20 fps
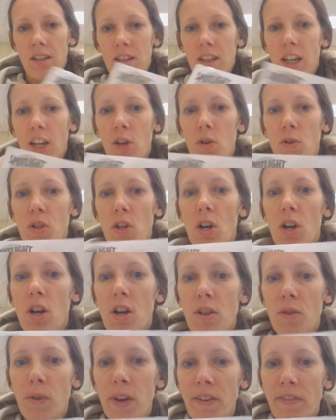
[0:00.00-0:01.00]
that goes
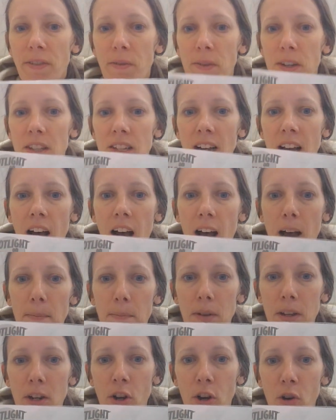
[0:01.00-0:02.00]
all the way from the
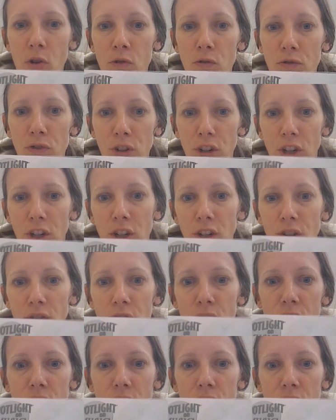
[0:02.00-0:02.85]
top and over